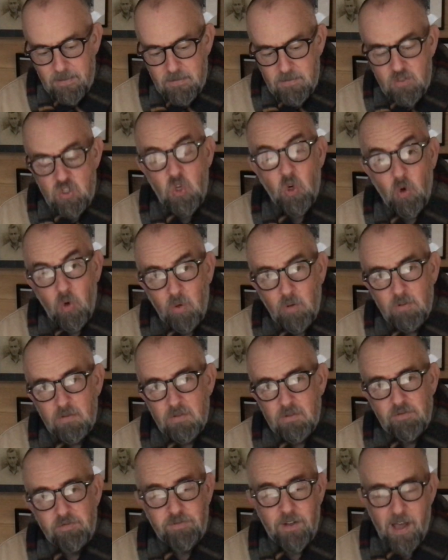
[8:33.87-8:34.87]
Tall,
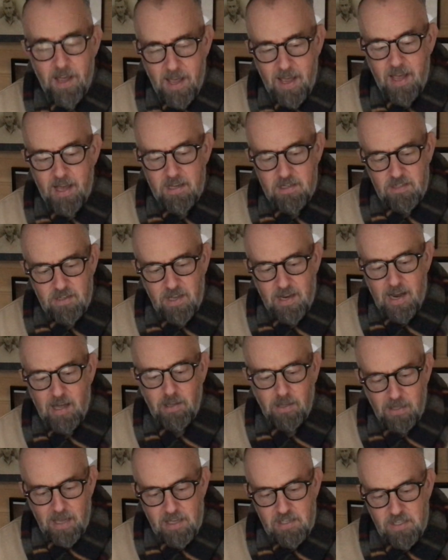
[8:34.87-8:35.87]
fair-haired and
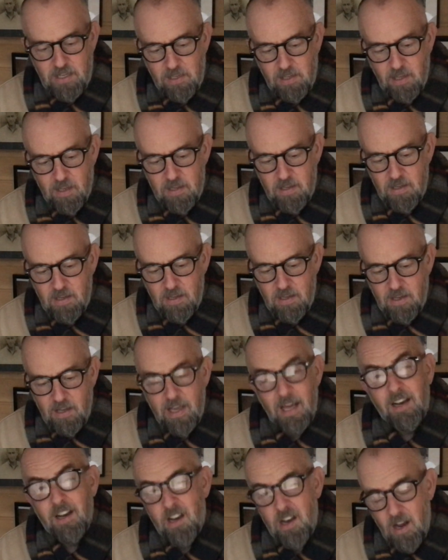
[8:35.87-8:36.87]
athletic, he
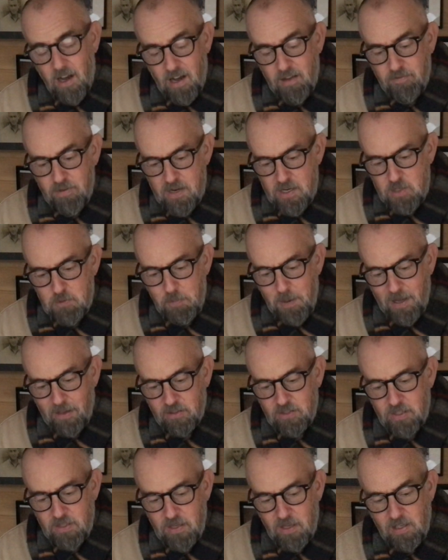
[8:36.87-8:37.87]
had a knife in his
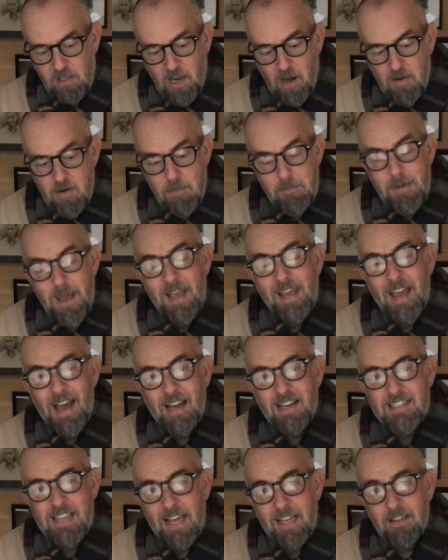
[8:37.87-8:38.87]
belt and carried a
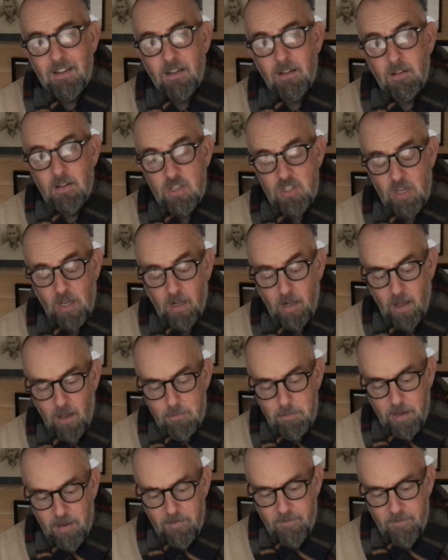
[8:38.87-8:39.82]
pickaxe handle as a club.